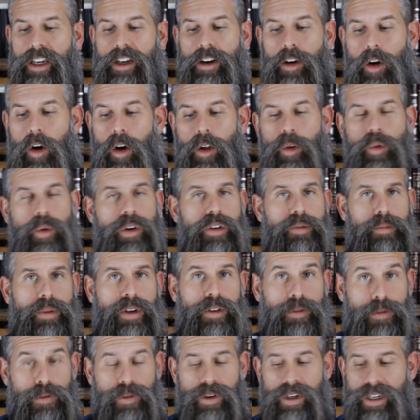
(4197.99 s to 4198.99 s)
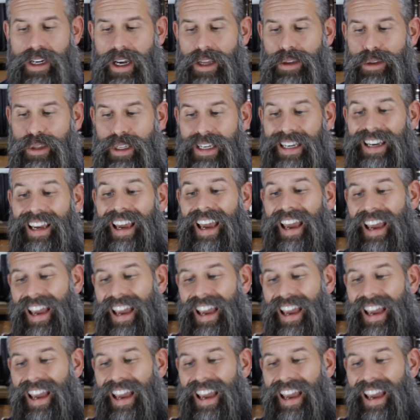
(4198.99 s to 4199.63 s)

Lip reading: it all would have been for nothing.